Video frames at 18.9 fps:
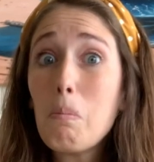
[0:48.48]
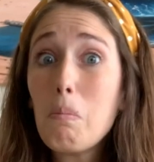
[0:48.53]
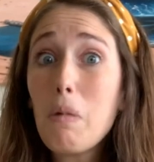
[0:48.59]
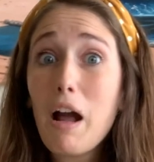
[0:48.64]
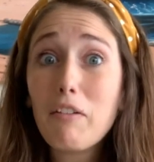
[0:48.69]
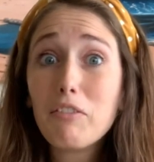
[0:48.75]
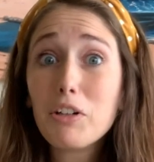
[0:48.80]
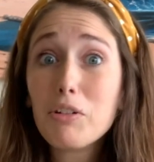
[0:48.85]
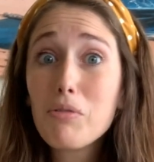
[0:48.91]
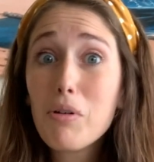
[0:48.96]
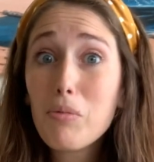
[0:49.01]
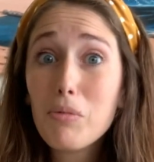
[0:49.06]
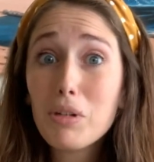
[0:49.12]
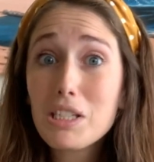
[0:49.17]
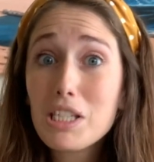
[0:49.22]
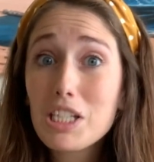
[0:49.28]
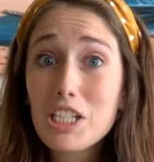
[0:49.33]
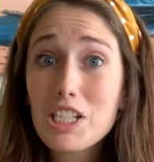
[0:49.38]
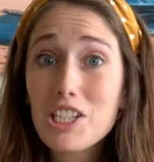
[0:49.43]
everyone
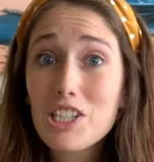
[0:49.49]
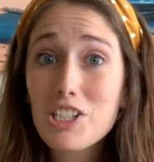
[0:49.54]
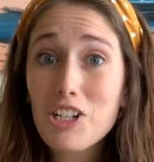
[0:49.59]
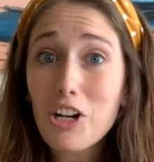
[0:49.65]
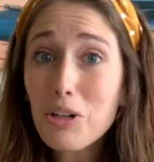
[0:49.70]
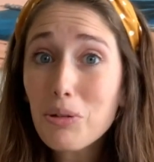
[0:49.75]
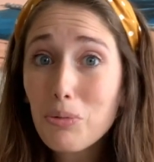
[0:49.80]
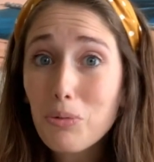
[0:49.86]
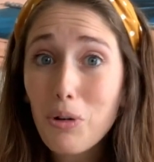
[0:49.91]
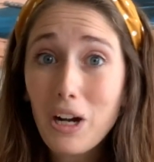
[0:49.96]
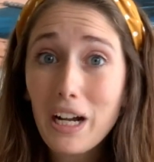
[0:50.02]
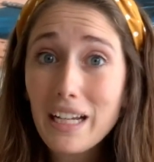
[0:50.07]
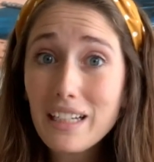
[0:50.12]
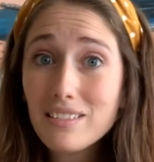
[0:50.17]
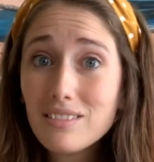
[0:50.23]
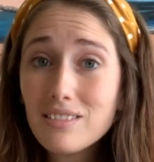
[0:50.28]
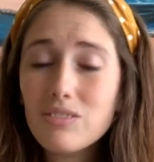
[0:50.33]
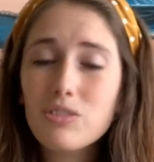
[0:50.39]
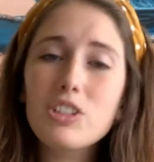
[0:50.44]
wants to start
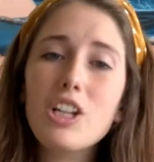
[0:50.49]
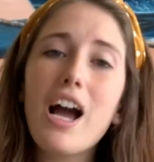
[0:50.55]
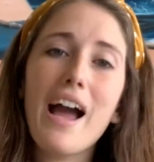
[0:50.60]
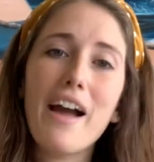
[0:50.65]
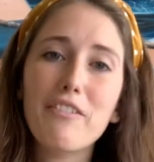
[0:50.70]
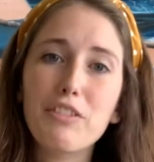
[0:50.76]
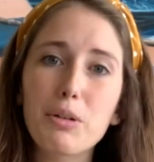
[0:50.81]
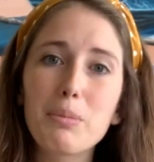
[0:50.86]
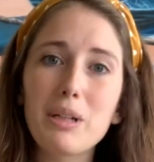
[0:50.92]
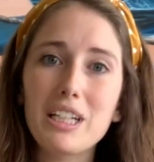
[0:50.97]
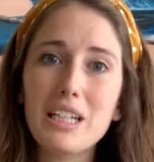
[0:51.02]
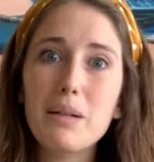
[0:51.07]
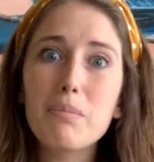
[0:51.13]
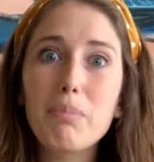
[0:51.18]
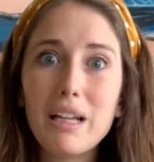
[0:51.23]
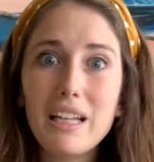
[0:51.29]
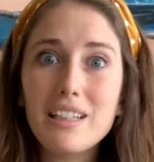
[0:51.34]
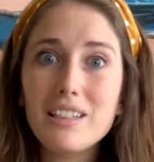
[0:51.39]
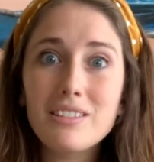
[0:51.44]
one. Well, not everybody,
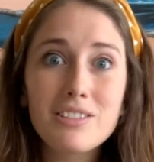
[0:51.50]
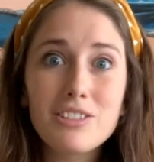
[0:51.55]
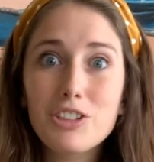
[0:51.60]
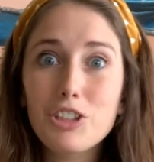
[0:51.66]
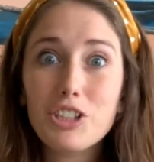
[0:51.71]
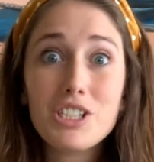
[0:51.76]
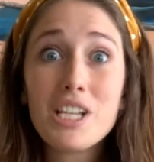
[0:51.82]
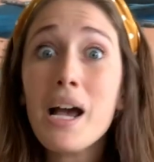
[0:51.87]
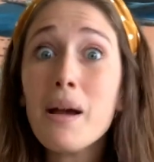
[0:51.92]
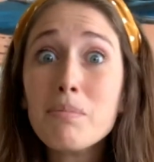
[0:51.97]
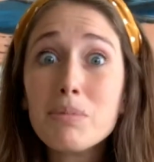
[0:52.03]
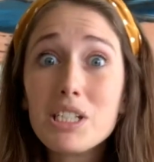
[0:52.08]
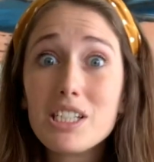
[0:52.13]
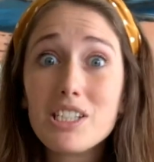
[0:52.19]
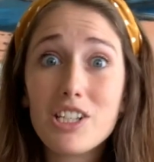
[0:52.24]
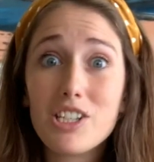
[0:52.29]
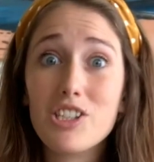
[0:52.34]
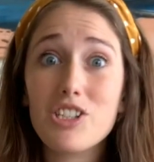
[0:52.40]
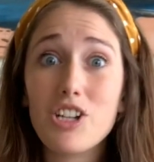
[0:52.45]
but you're tempted
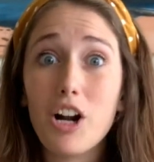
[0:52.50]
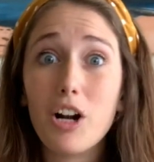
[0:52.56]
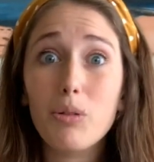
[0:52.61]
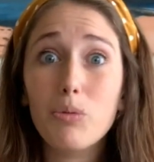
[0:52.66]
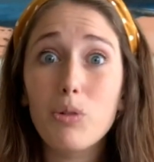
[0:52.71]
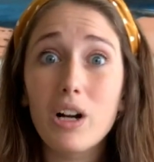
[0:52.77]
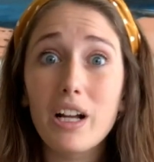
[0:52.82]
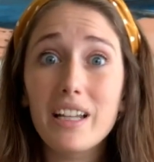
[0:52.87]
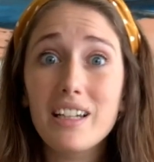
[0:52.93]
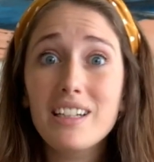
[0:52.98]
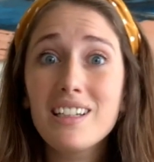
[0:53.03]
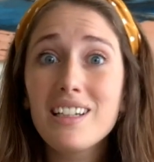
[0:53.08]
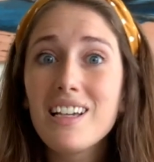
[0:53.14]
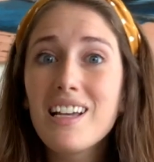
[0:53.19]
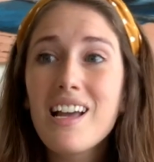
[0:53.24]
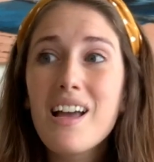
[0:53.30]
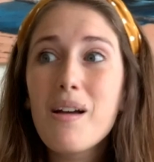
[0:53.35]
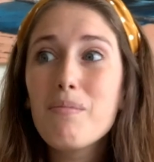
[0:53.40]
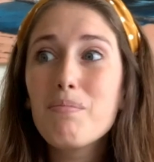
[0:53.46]
to start one,
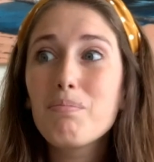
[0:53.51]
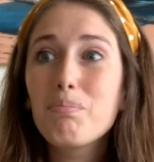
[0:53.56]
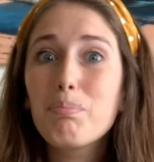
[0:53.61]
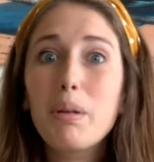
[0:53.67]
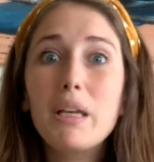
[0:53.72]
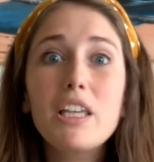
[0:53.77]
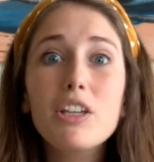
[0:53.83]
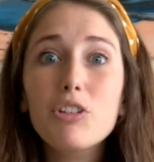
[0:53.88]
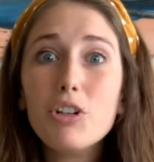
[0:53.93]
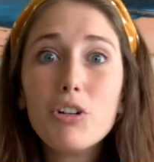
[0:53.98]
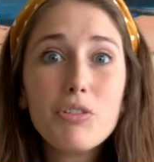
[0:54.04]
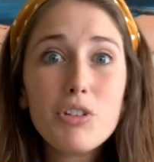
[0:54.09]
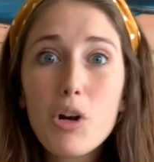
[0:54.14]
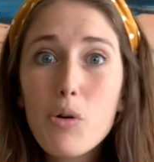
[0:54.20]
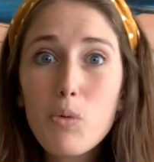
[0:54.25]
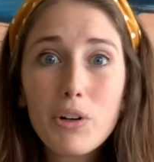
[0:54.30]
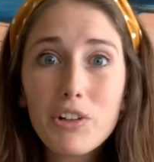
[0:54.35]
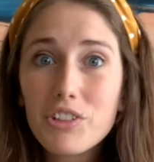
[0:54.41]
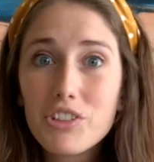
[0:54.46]
but you don't
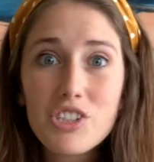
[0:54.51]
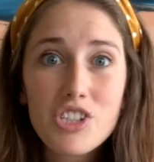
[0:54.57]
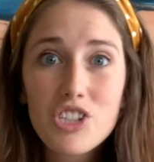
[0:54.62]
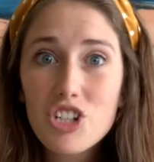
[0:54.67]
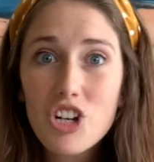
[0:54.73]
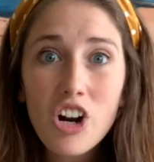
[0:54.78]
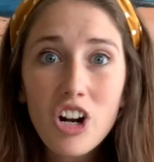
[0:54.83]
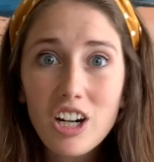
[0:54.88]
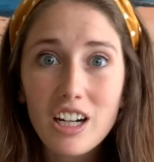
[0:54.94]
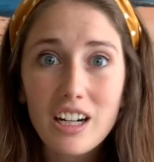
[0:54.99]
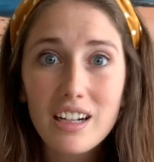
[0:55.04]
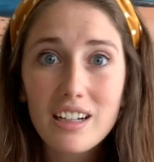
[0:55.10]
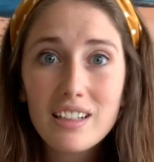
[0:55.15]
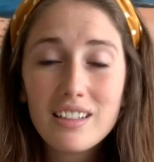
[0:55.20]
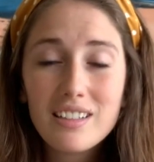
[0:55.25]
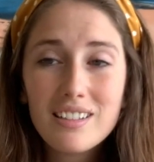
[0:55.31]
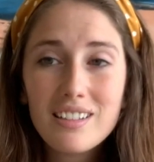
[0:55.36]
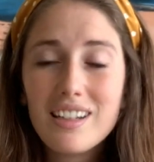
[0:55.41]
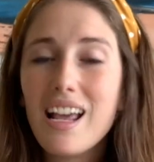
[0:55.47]
know where to start.
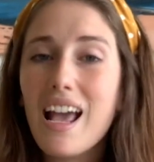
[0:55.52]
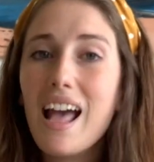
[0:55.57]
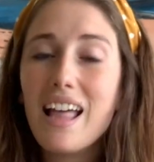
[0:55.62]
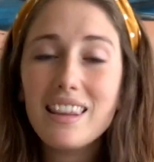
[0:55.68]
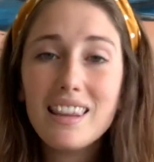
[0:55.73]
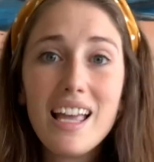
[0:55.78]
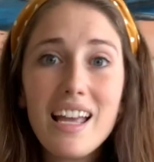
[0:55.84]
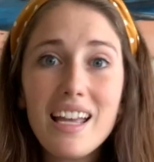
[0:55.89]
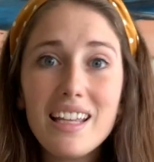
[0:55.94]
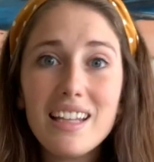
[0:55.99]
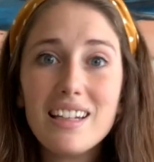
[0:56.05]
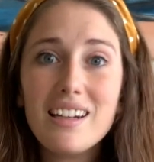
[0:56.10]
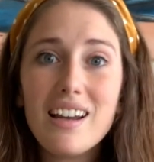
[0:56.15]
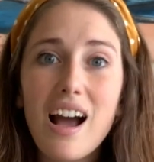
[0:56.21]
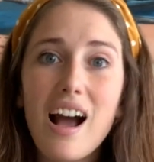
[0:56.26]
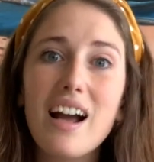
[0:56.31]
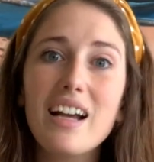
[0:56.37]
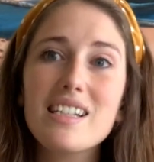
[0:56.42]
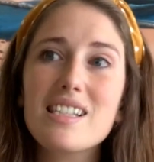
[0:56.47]
And then
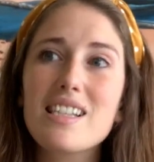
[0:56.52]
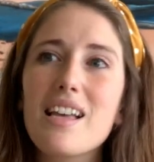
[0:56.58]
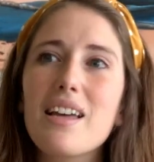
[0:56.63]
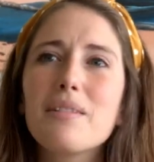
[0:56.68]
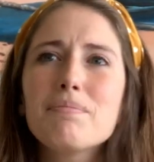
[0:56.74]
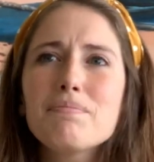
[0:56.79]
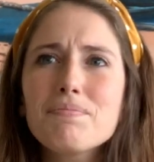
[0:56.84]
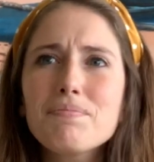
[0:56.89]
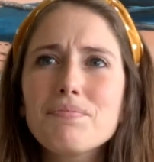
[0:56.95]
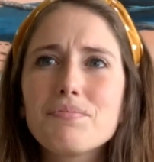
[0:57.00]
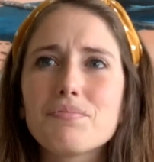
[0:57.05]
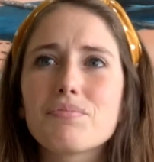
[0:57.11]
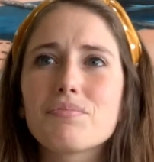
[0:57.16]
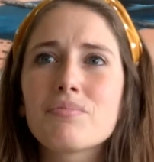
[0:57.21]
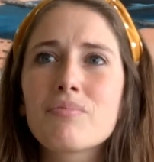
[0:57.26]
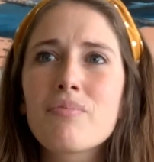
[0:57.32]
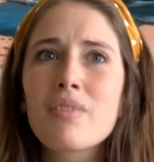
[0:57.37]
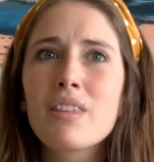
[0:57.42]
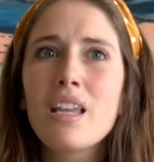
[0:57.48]
I said,
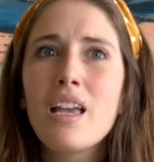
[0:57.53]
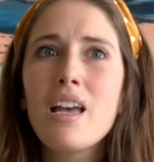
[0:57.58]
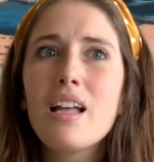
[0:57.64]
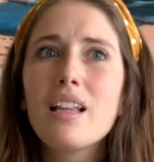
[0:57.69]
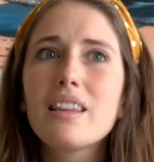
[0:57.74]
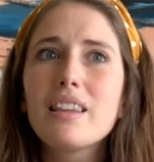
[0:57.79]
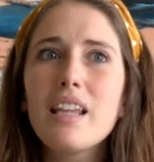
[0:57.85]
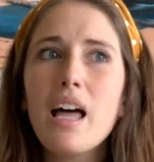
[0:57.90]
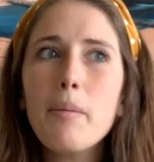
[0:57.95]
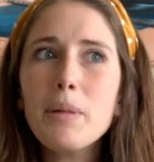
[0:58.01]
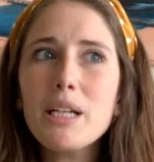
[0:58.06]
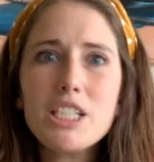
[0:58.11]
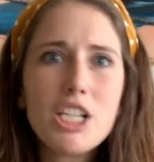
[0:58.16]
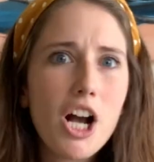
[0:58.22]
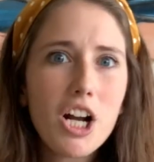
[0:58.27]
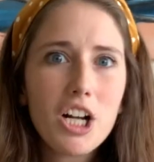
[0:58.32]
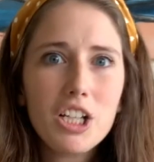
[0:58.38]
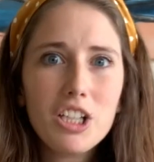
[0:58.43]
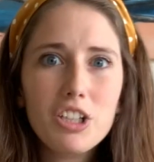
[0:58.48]
let me
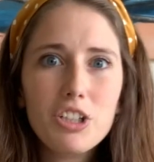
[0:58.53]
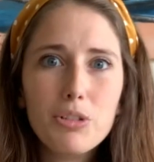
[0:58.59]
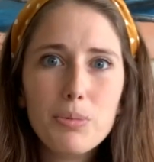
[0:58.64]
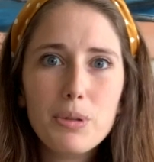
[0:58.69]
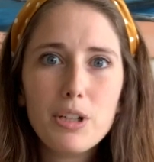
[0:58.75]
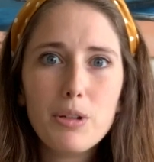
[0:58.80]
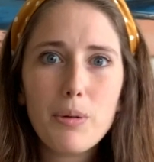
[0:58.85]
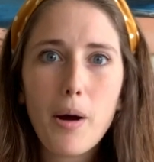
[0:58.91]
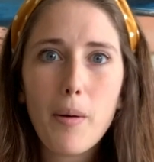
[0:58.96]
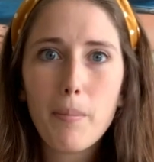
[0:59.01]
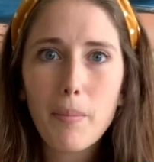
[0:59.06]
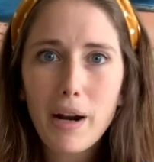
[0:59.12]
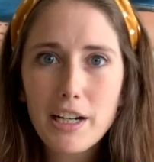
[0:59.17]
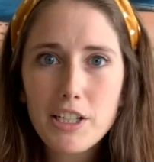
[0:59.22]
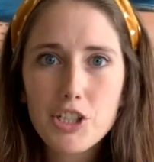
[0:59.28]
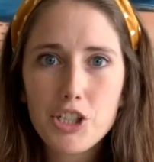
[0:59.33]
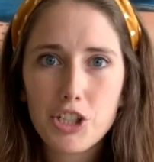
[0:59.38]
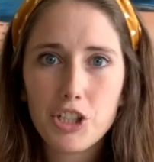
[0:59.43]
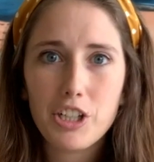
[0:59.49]
talk a little bit about
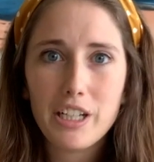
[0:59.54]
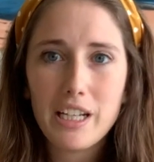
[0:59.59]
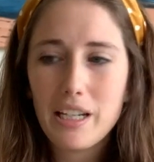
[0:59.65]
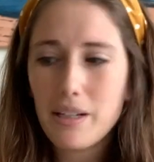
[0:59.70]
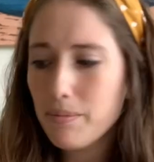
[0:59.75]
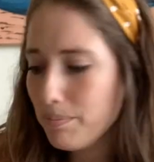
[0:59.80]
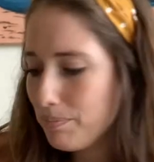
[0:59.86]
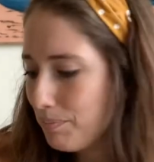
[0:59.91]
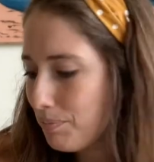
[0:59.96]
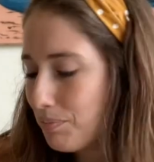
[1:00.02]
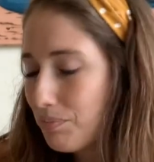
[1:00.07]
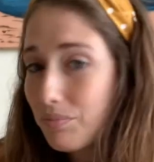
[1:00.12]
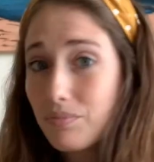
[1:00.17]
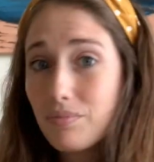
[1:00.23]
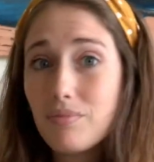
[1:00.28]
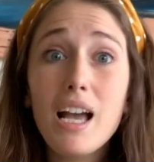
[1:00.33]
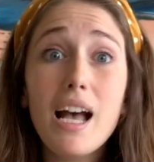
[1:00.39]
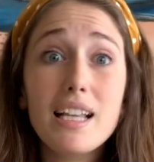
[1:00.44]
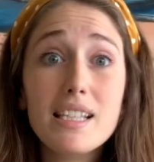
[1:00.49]
my journey
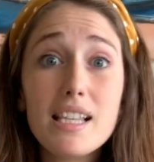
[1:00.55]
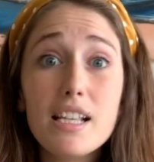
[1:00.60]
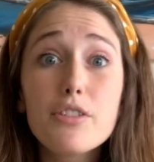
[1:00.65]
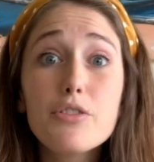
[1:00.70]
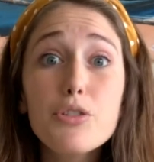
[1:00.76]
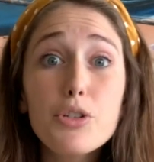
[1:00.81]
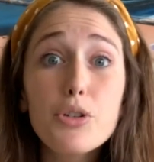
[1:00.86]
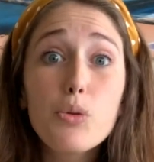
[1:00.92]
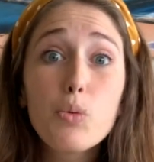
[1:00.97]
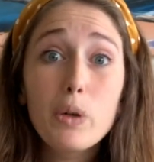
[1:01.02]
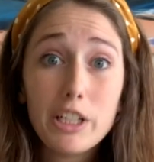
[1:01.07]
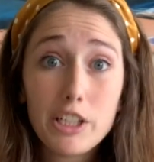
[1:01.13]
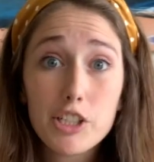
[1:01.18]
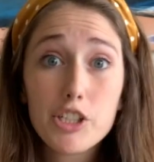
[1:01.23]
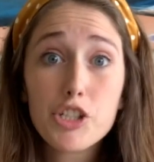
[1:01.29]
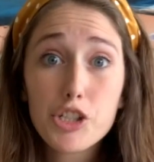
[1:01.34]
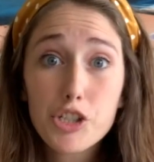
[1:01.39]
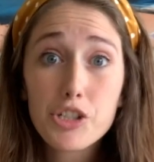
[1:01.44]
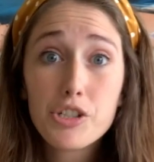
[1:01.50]
as a
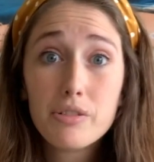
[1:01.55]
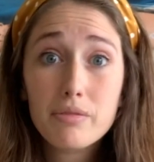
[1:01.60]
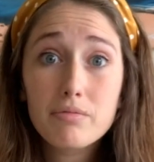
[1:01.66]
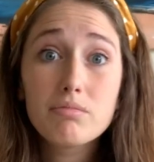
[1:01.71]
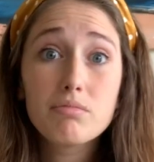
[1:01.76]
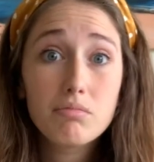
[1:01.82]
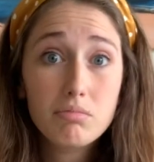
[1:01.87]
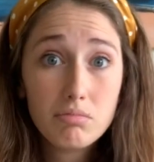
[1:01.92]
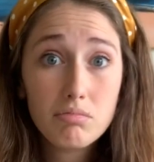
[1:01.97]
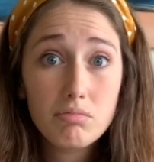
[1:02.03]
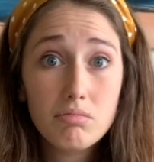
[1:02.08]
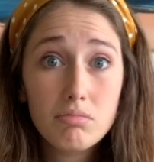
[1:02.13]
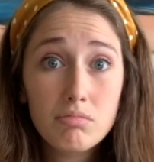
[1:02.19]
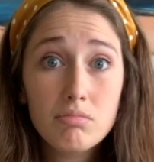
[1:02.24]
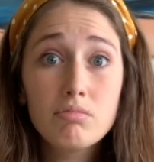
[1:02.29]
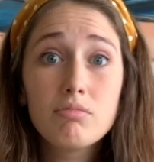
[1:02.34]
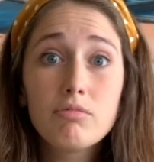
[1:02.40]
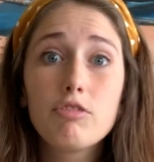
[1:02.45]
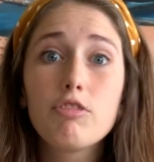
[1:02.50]
newish
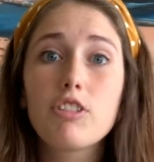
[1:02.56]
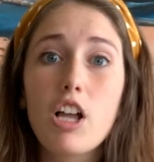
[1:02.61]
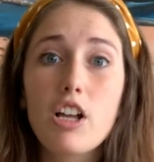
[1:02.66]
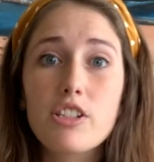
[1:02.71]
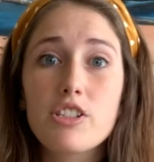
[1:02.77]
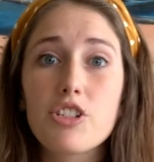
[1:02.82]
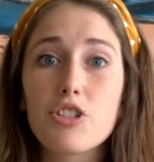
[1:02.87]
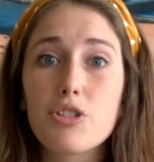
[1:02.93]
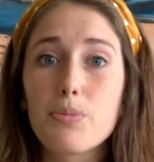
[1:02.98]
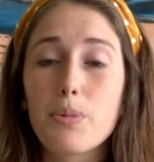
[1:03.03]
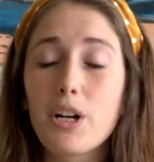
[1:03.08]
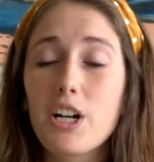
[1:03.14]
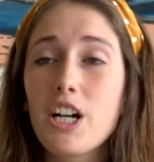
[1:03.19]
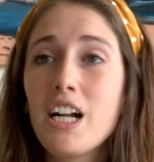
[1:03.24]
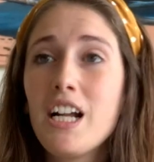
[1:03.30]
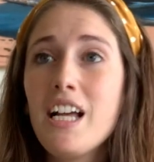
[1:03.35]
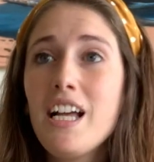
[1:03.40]
floss tuber